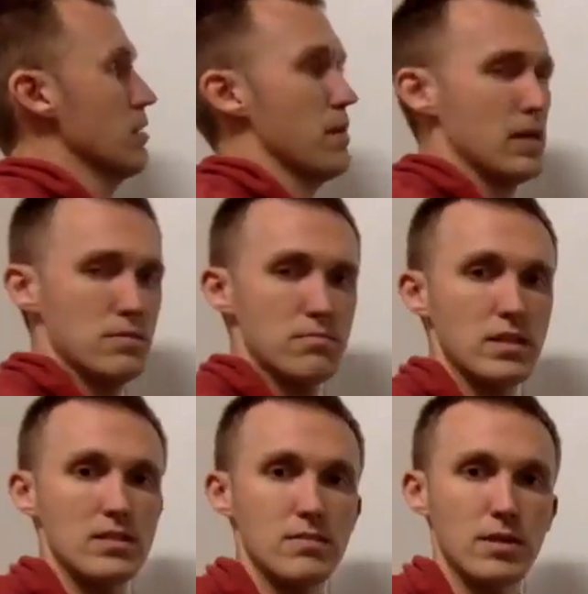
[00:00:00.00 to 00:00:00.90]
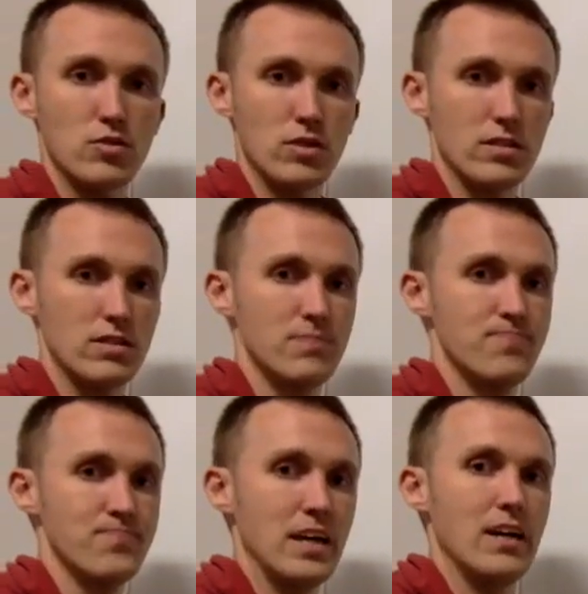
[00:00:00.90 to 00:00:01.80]
on the bottom means a matrix.
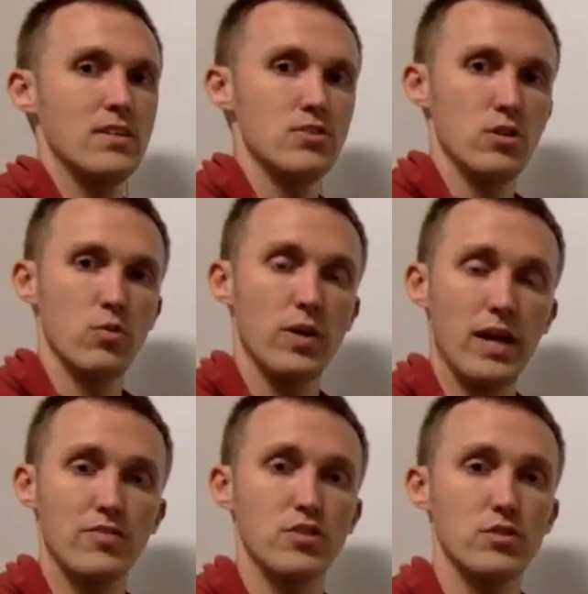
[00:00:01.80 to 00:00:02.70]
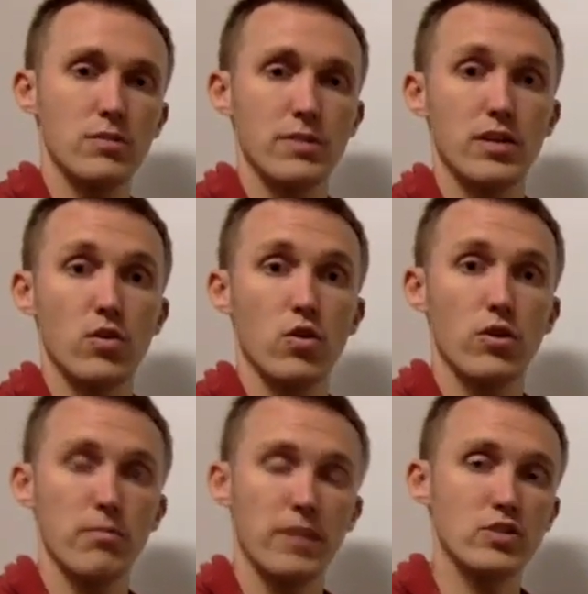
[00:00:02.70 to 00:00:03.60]
So we have to do something
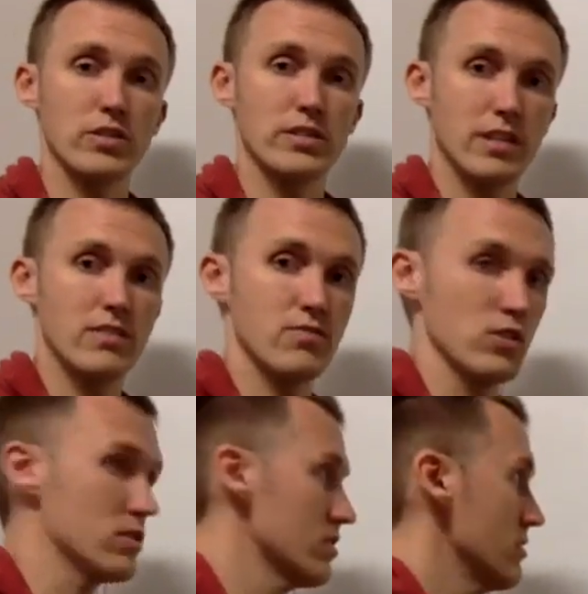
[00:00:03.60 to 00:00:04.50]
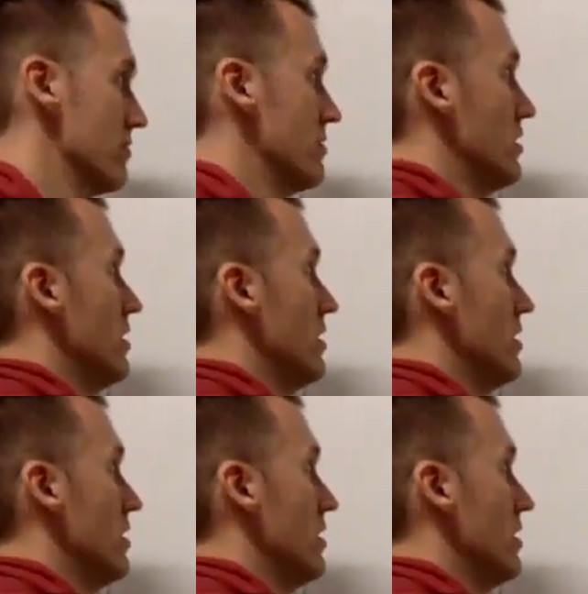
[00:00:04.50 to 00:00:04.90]
called the matrix inverse.